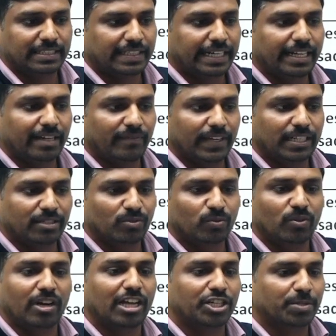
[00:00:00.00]
effect to
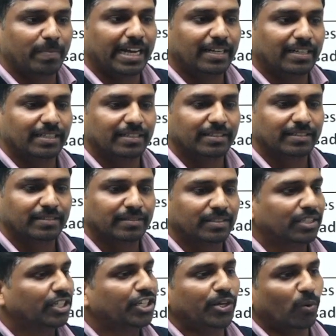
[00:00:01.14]
large plant?
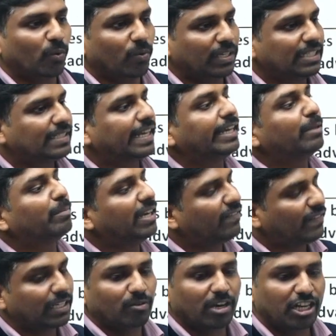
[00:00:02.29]
No. Is there any benefit to
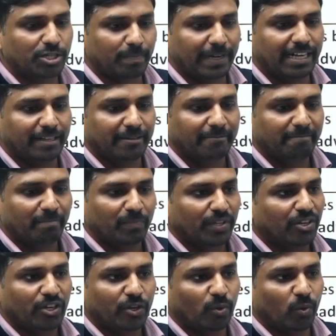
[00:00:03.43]
large plant? No.